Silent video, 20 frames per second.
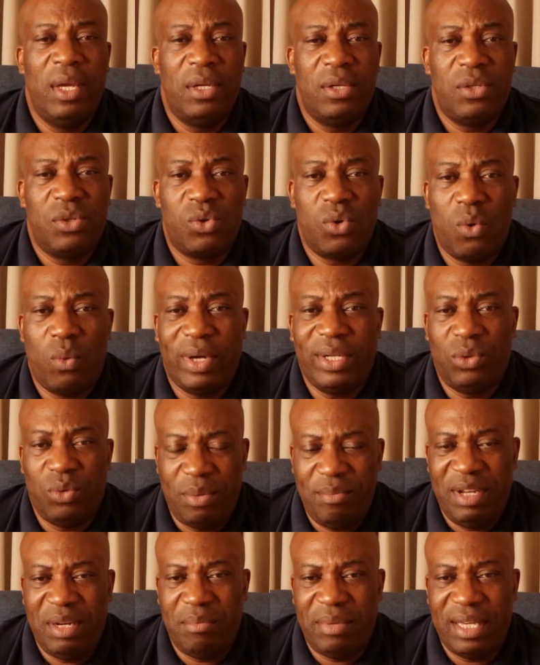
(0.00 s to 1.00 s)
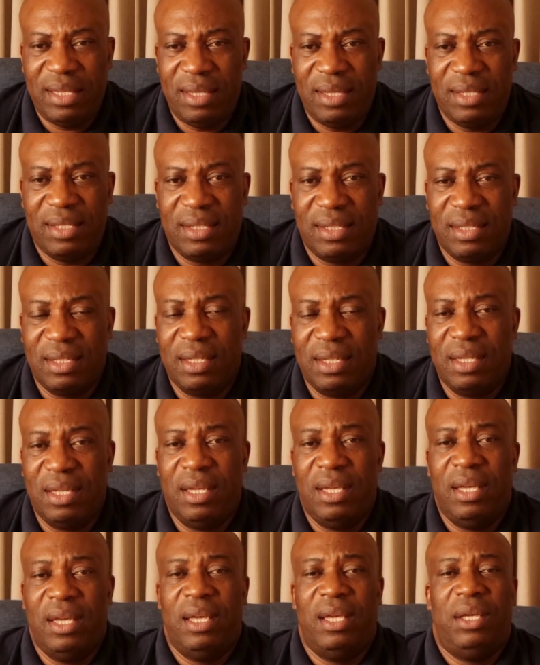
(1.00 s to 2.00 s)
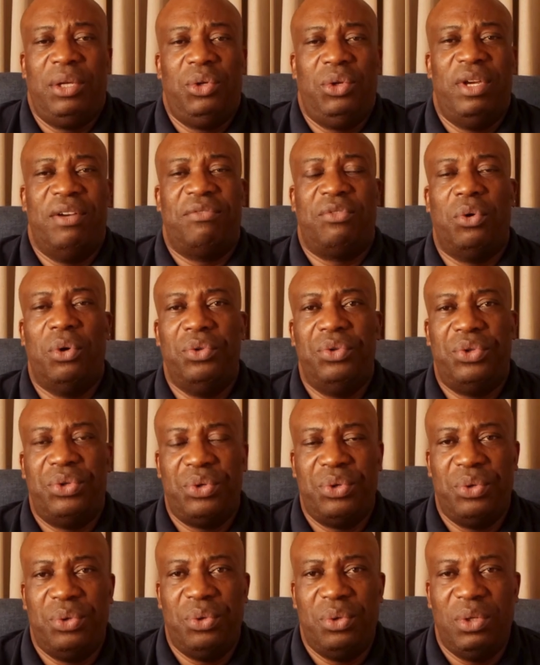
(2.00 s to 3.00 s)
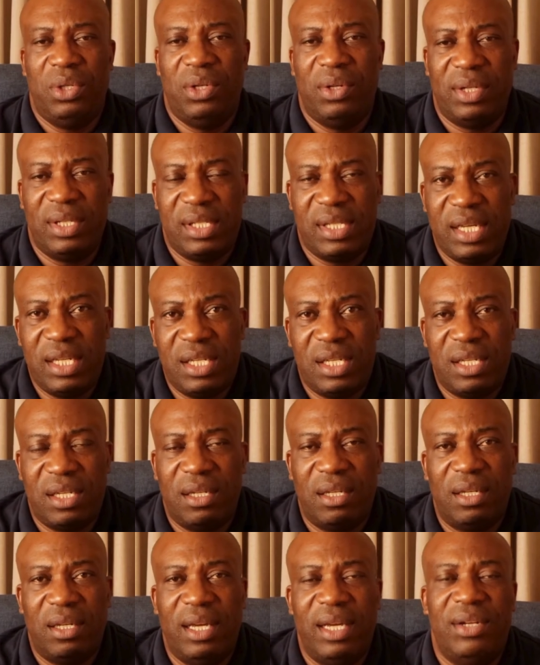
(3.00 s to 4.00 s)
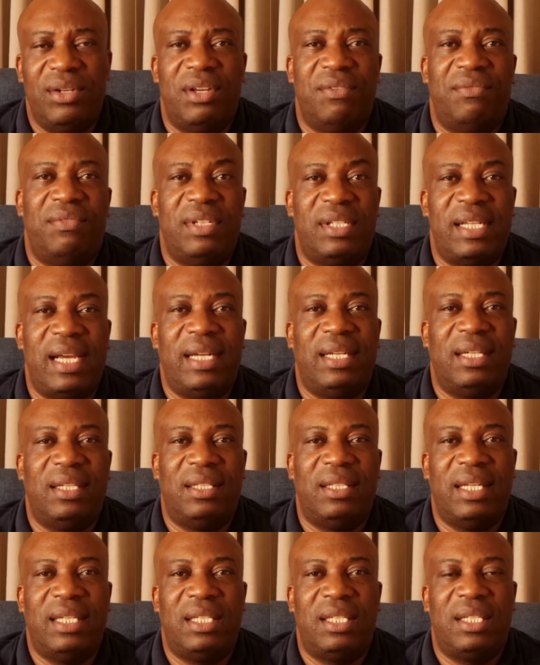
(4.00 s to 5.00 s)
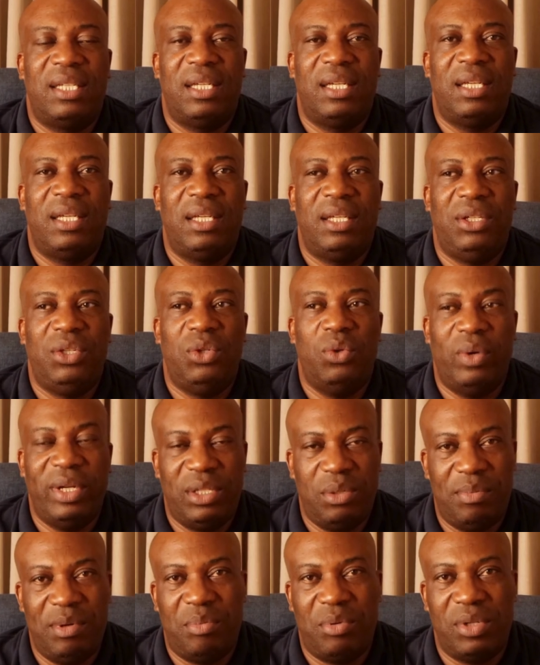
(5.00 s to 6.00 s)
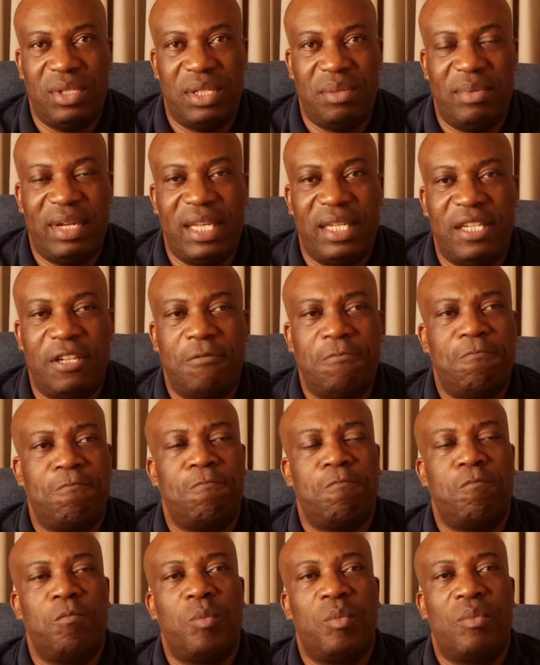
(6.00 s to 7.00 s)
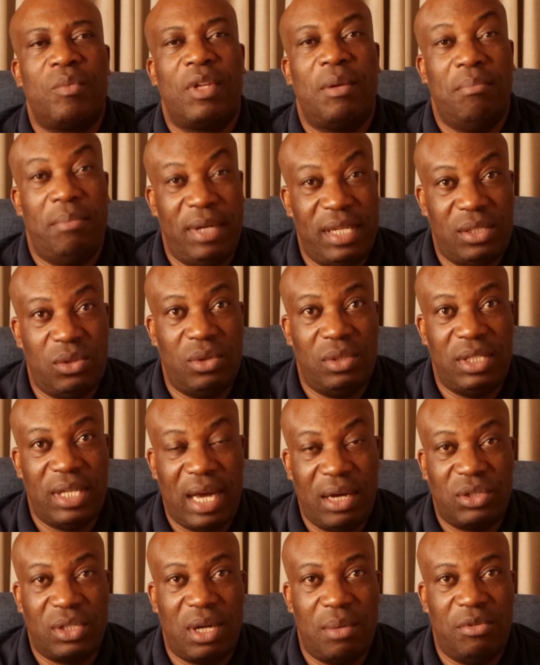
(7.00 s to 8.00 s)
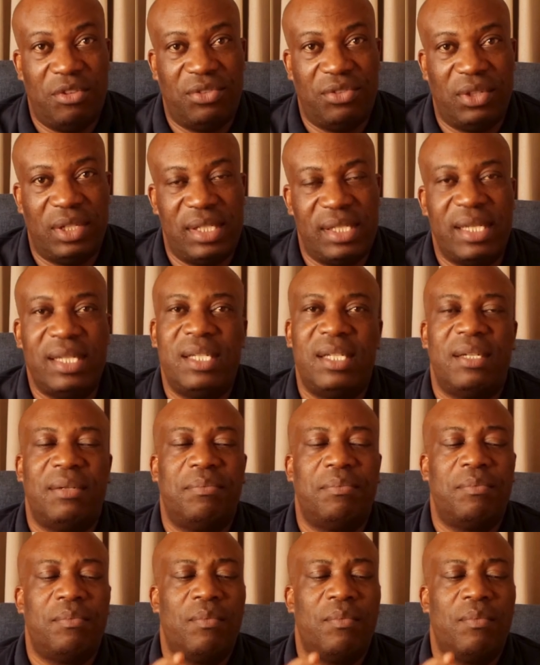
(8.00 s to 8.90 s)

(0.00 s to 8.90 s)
So what do we mean by this? You have gone through your research and you have decided that you want to be a project manager based on the outcome of your research.